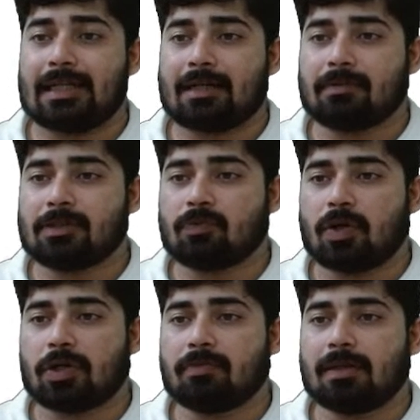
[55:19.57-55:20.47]
That means,
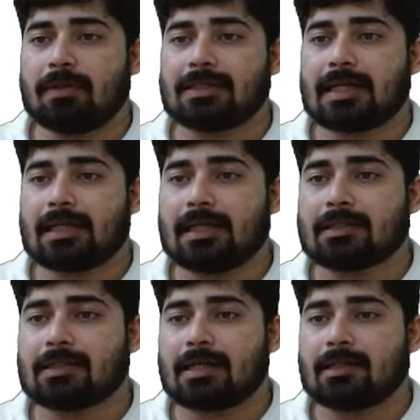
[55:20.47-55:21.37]
what do you mean by second
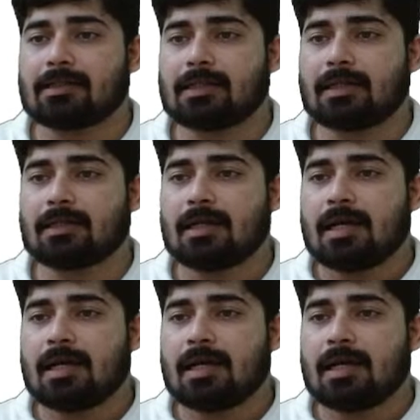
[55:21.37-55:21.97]
excited state?